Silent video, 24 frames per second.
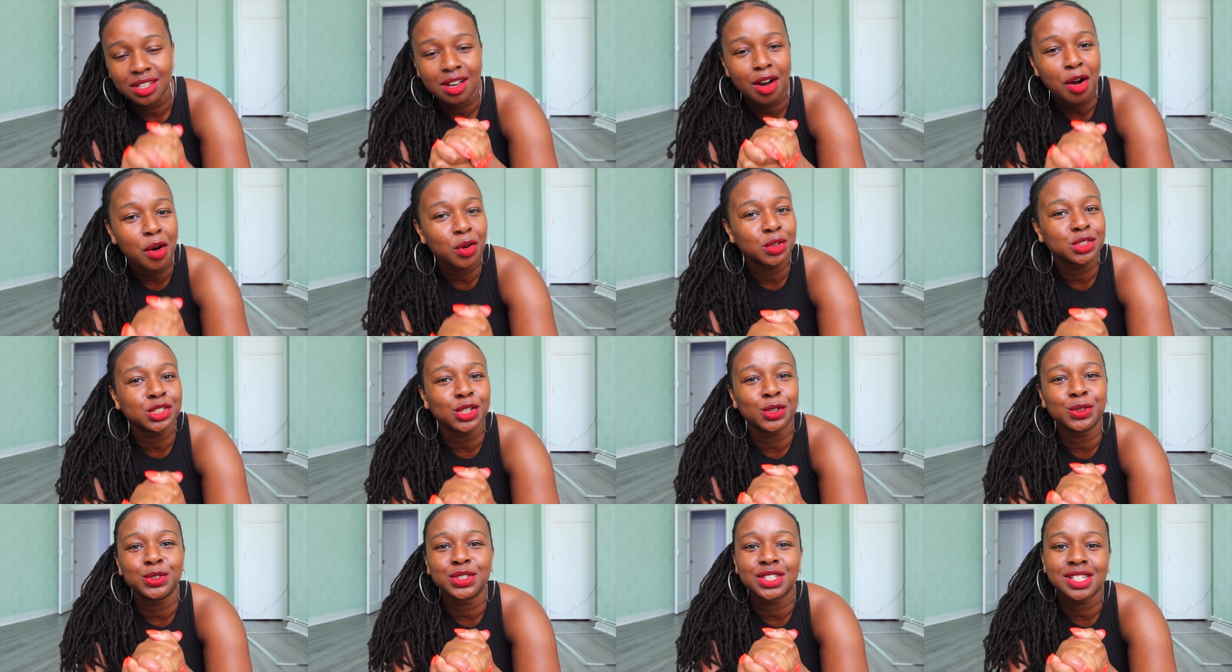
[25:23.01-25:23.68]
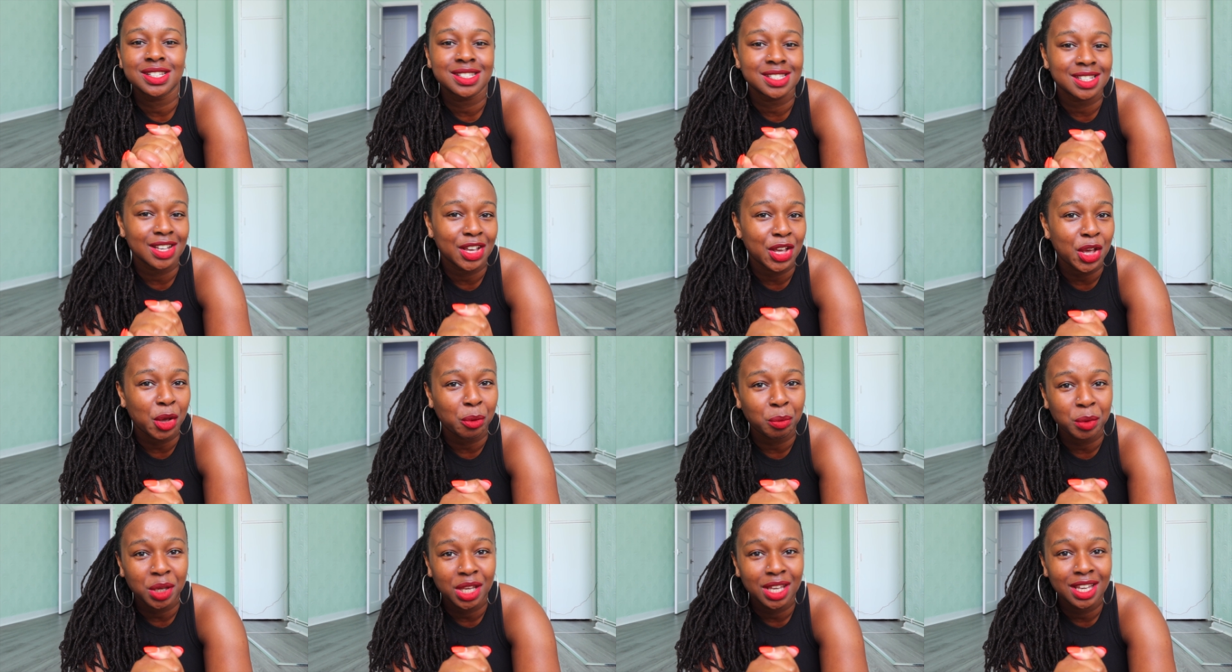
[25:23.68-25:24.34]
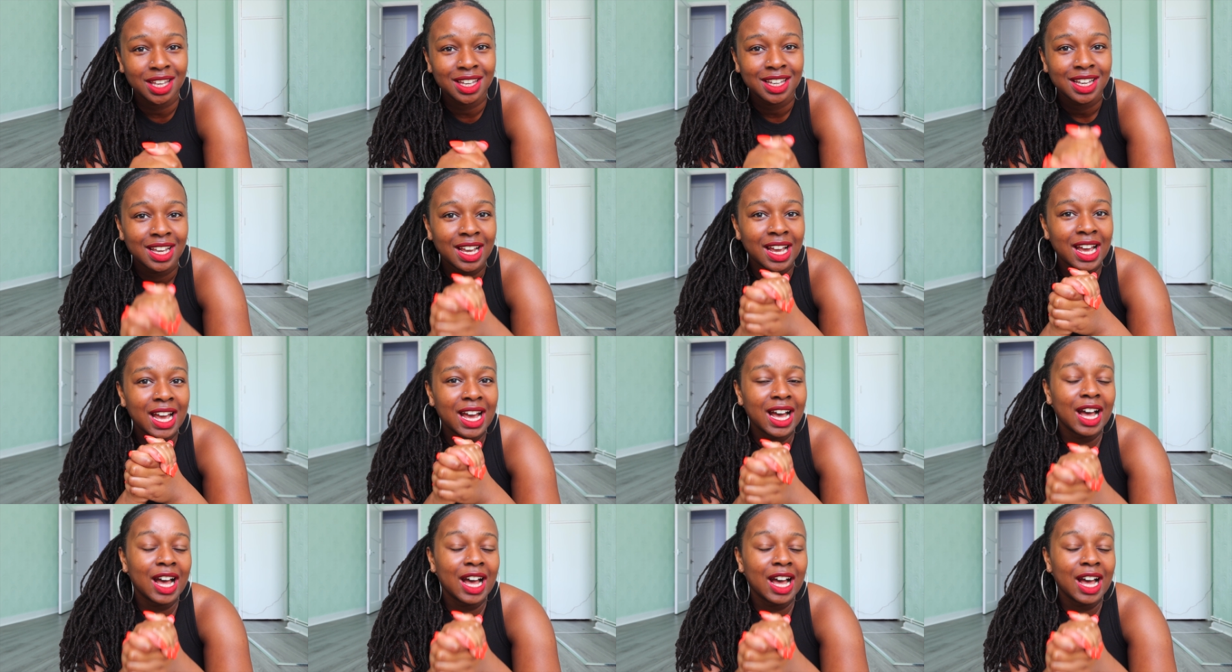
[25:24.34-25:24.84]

y'all don't desert me.